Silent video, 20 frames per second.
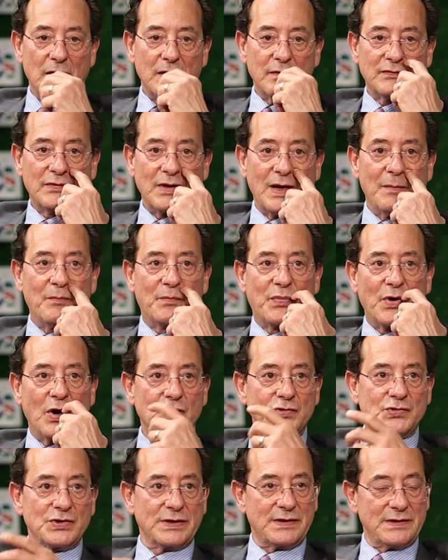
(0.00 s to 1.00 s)
some
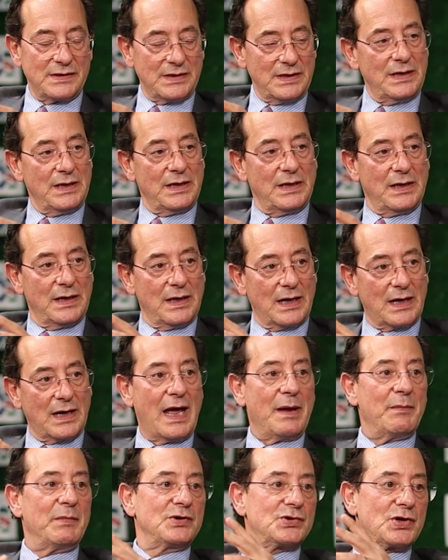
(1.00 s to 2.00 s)
projects in
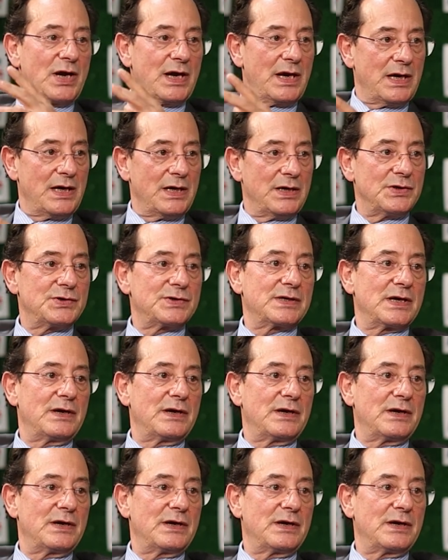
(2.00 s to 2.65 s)
climate change,